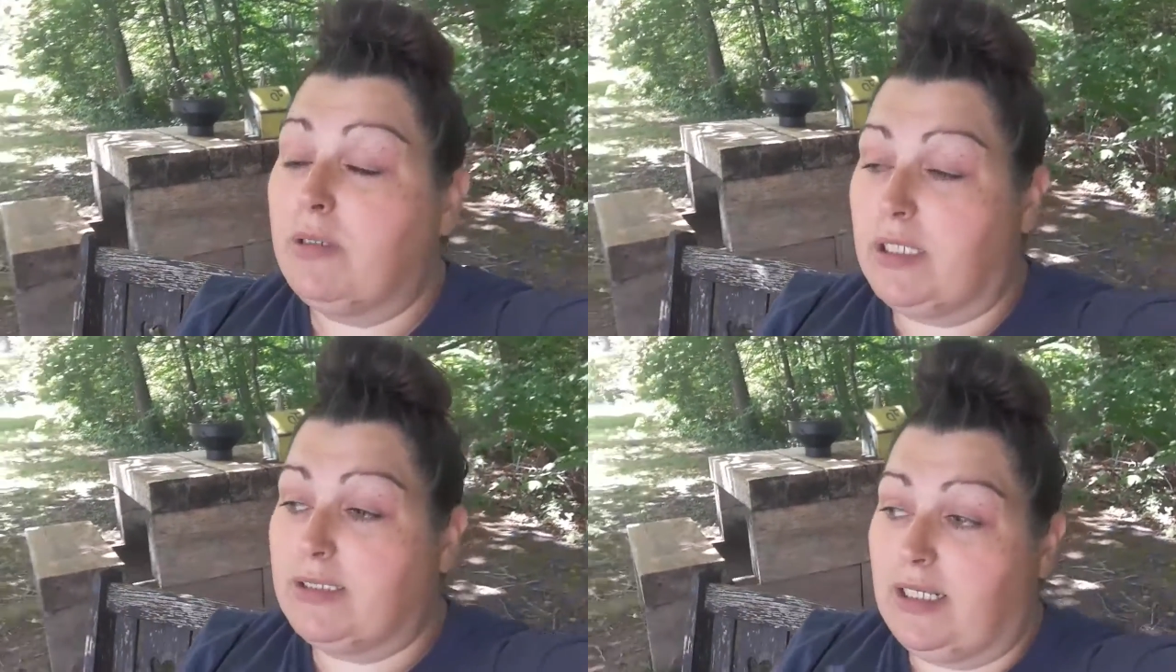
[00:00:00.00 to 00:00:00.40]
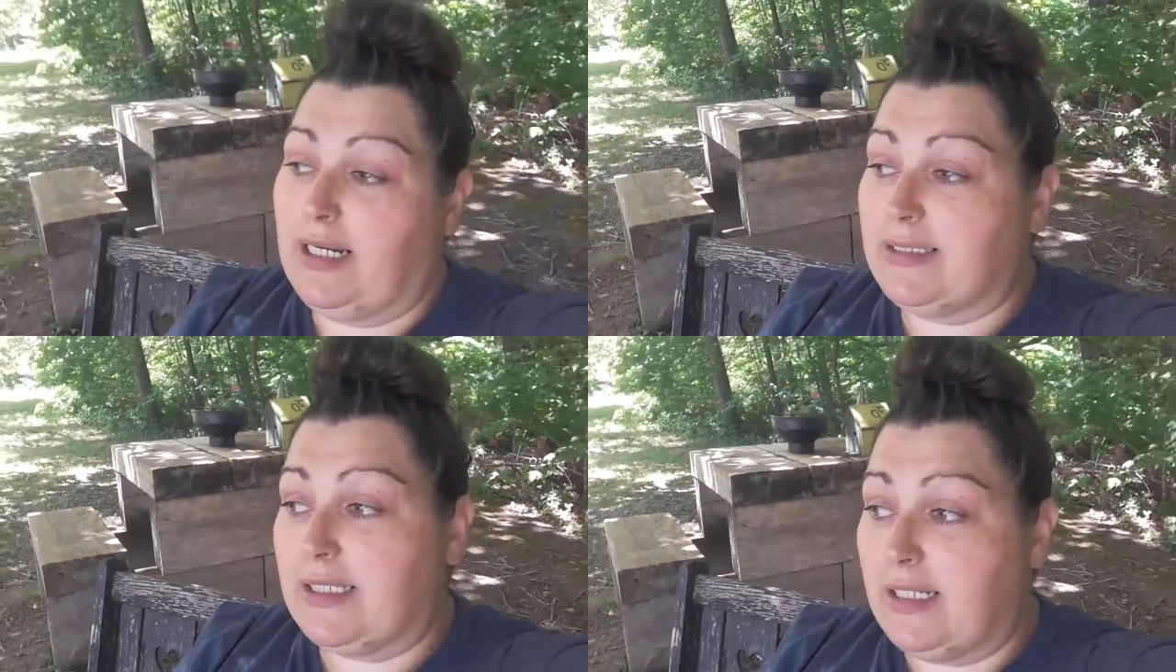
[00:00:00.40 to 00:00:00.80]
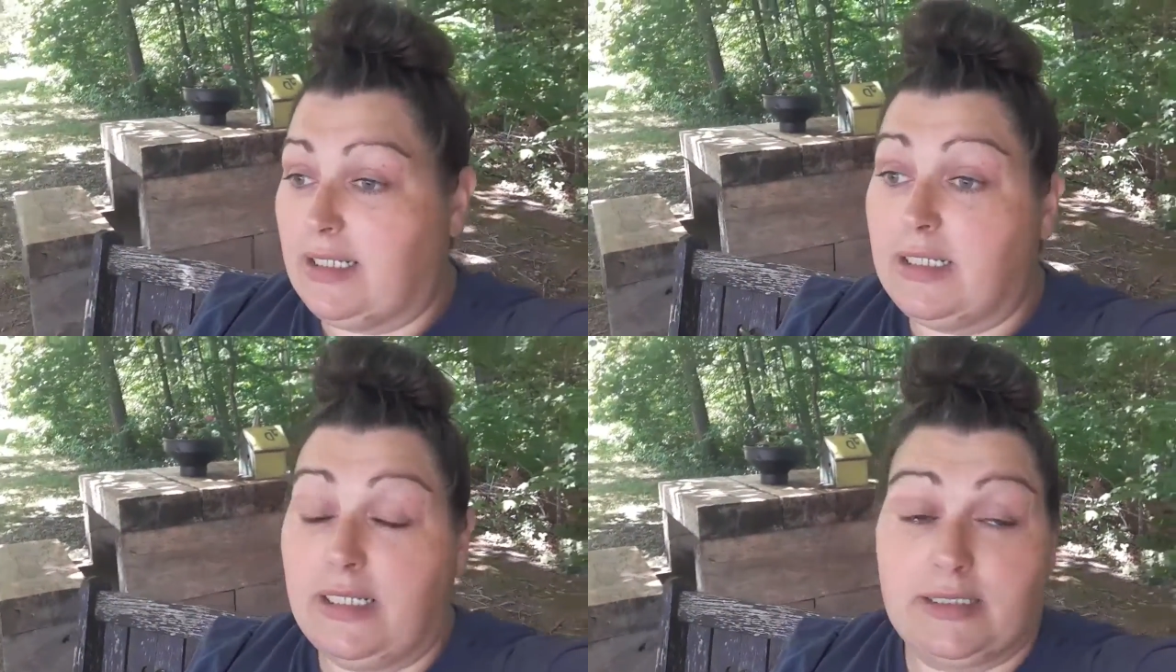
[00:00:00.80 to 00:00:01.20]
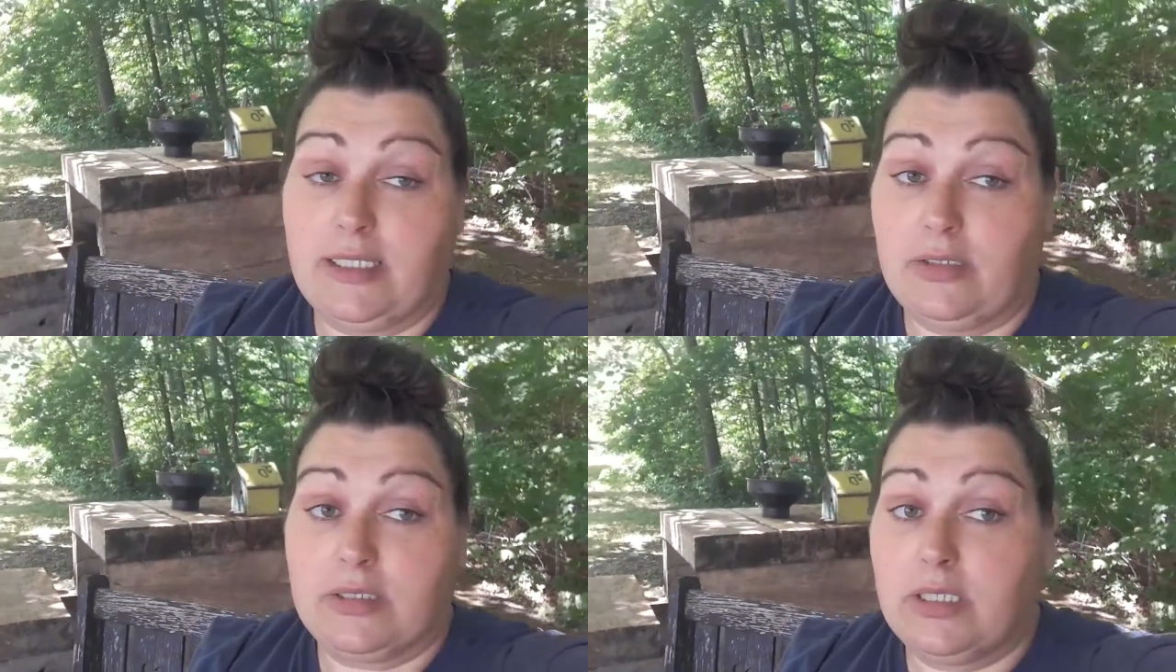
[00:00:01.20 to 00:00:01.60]
Because like I said, it
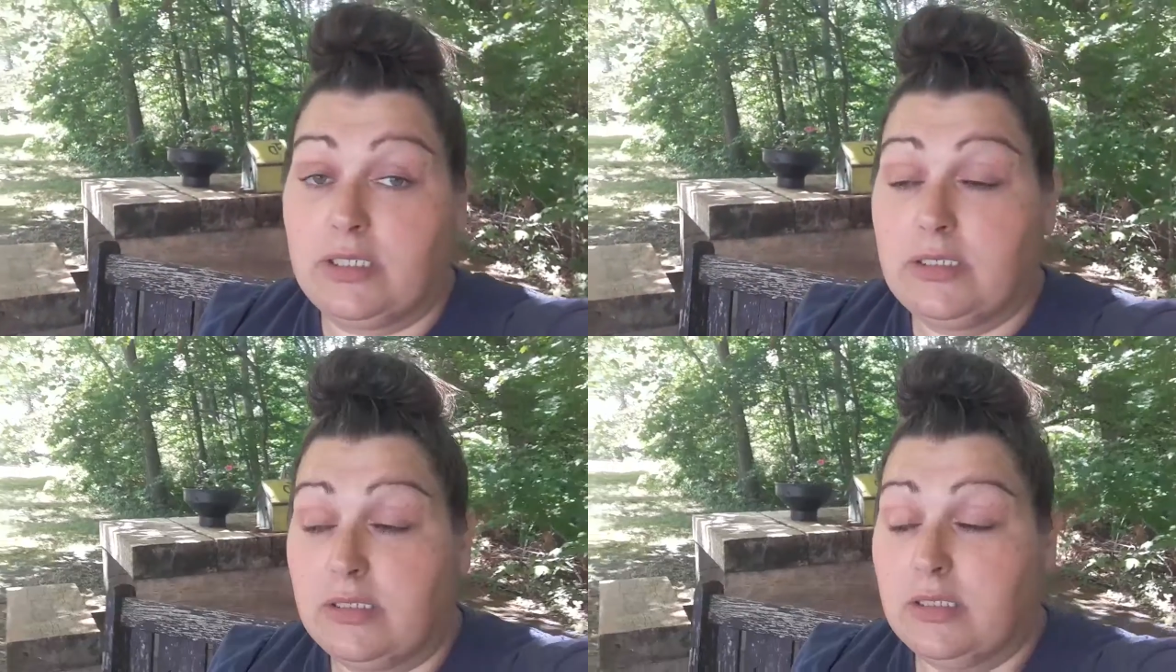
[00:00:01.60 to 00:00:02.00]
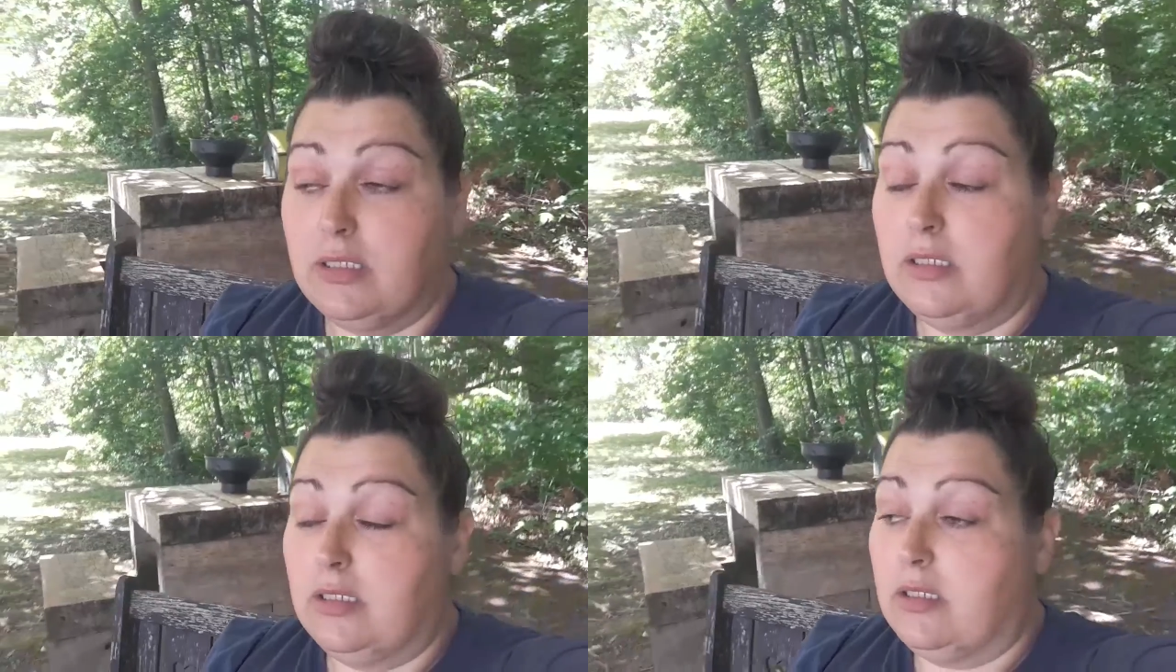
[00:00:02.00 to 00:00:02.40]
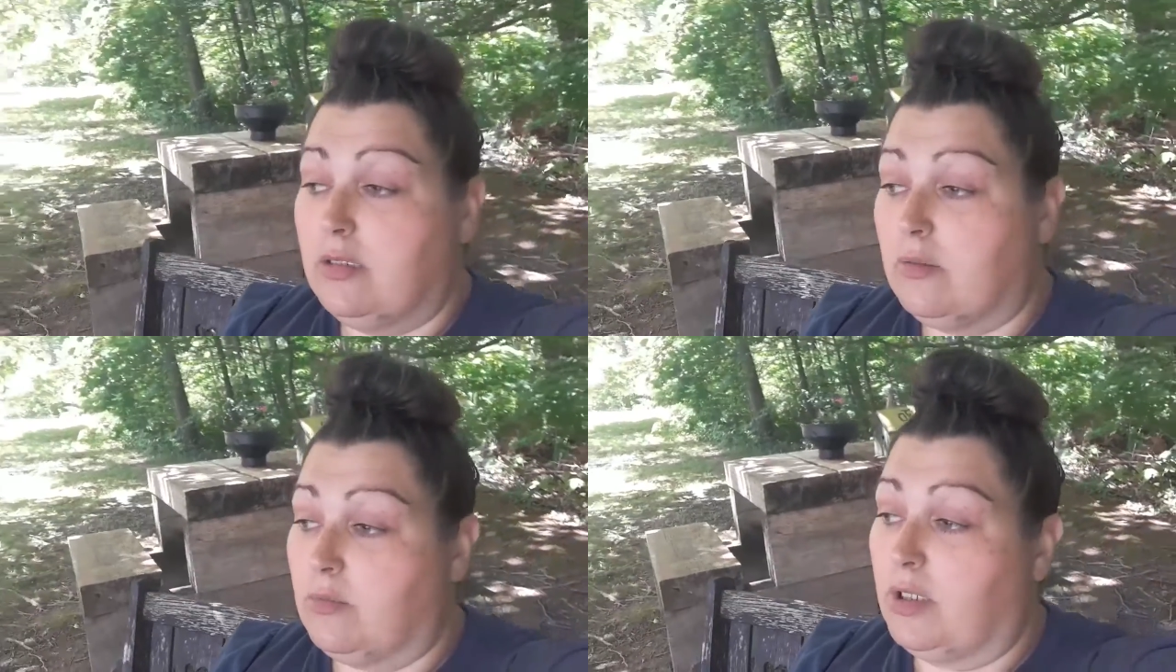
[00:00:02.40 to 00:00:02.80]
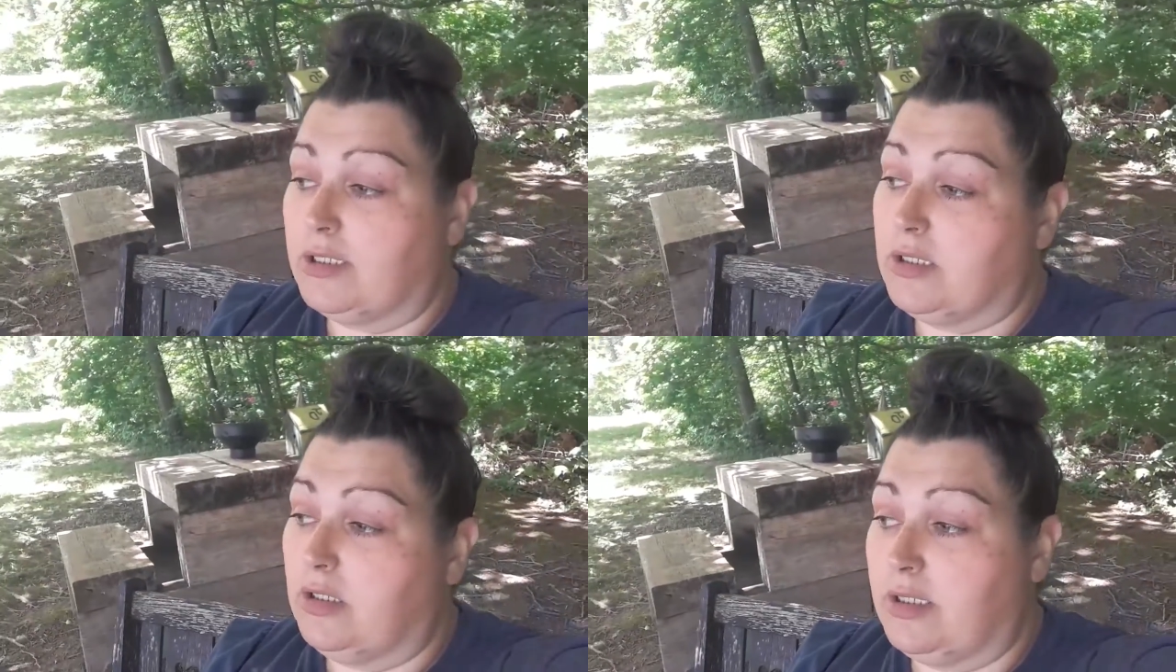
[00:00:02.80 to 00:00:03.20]
tells us
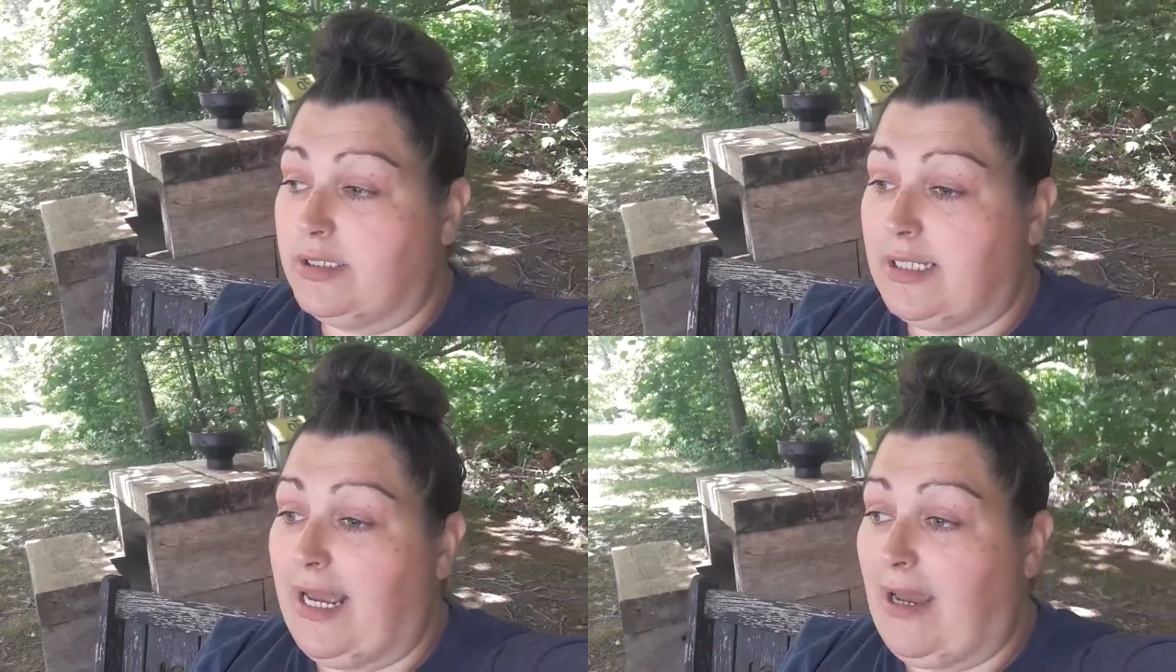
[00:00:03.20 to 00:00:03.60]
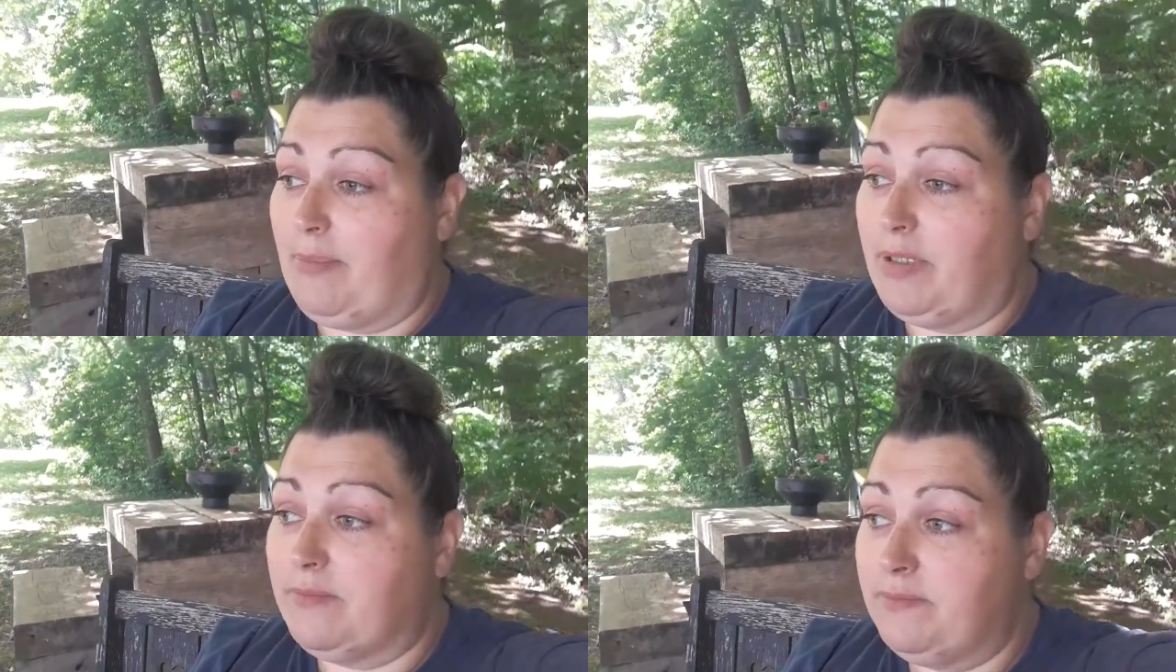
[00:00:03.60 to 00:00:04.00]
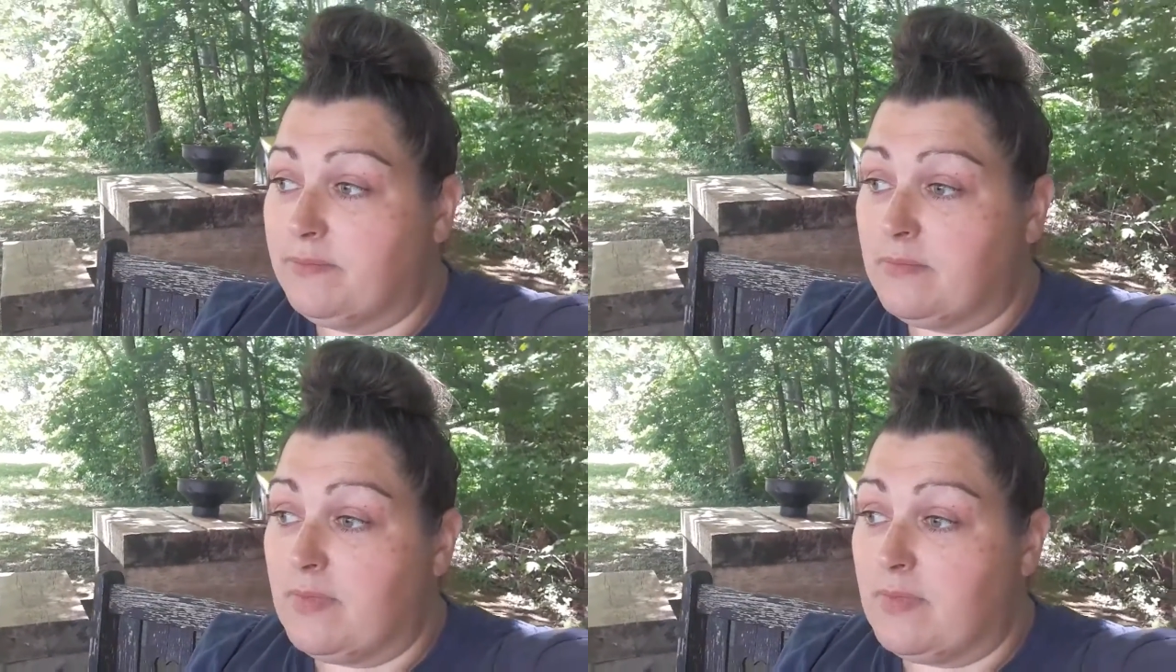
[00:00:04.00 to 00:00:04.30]
what's going to happen.